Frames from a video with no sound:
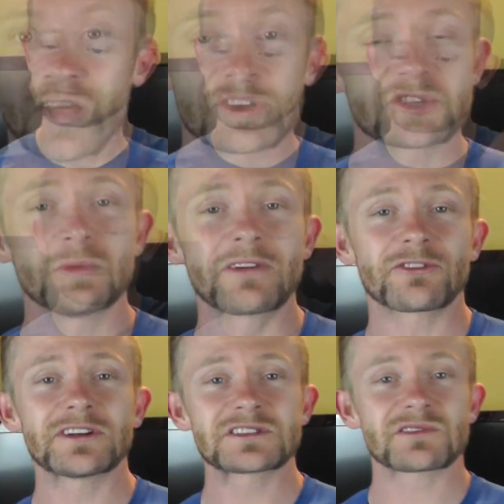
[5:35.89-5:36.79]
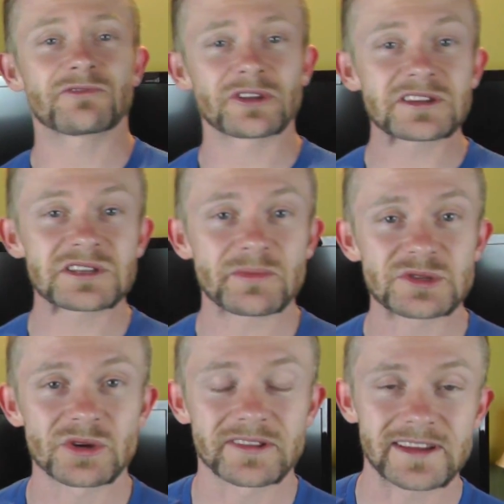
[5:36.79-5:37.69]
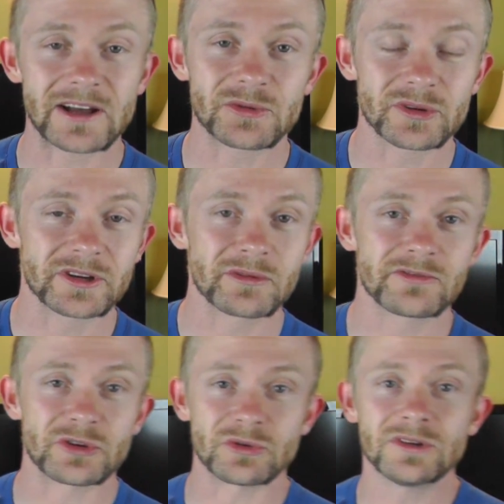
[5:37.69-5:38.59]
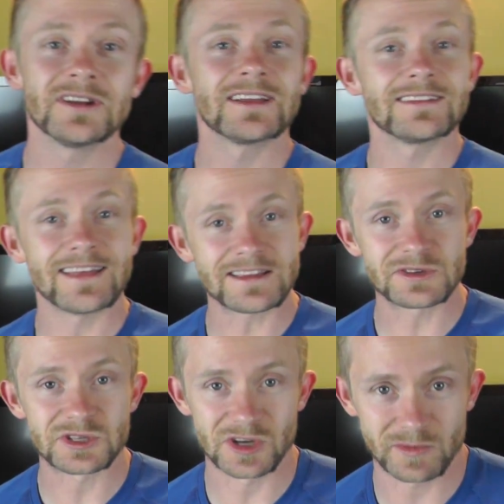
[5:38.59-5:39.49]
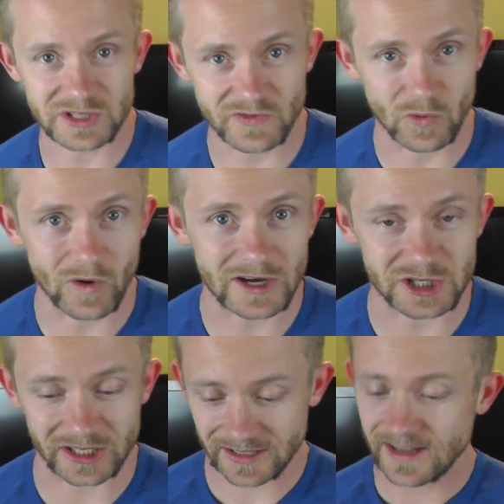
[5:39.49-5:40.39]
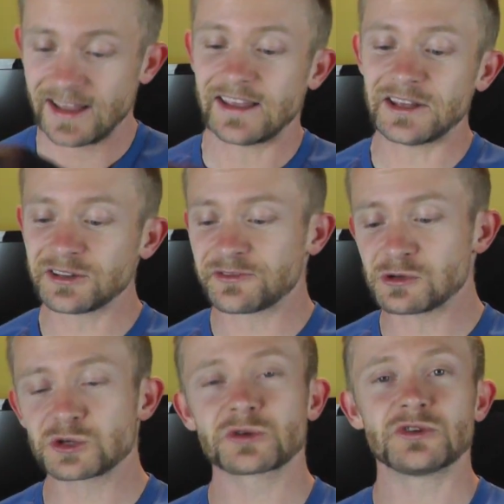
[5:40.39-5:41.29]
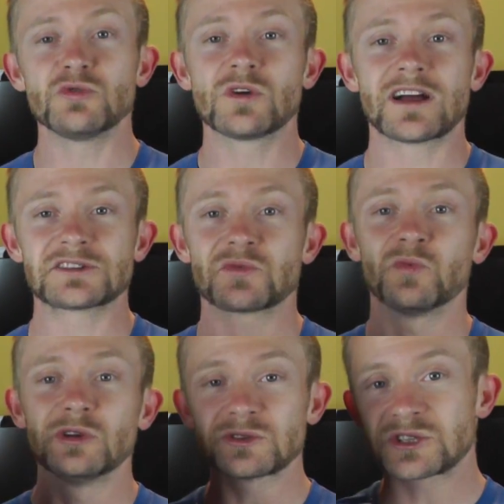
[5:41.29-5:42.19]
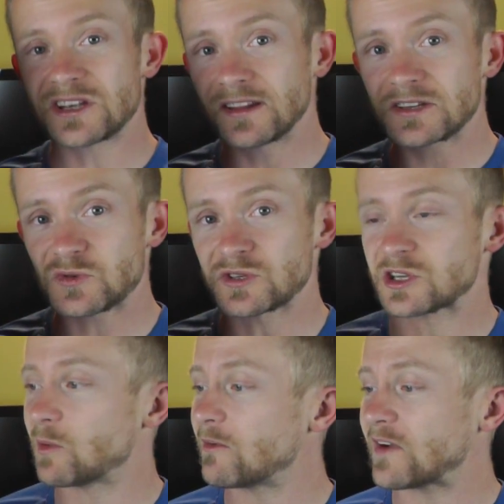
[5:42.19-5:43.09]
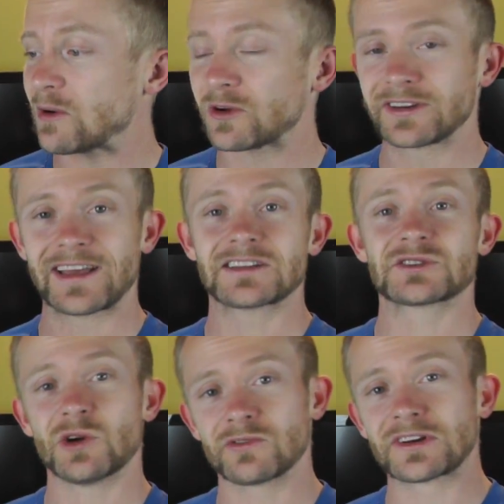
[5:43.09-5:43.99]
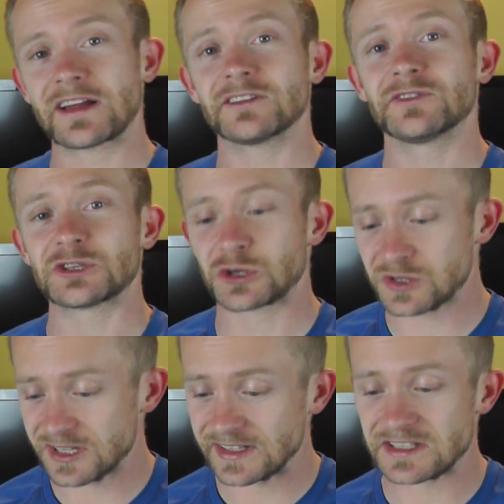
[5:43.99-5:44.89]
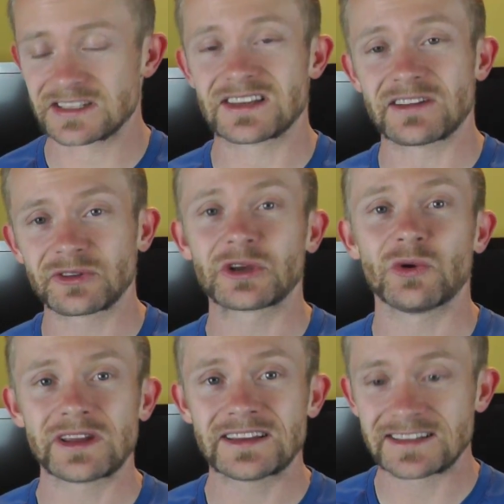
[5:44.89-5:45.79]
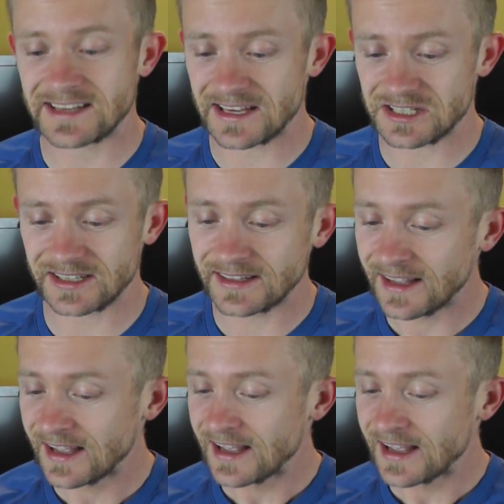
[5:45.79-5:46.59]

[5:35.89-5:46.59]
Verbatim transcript: So my friends, for this episode of the Outdoor Gear Review, thank you so much for watching. In the future, you guys will see this with some of our next overnight adventures. This is definitely going into testing.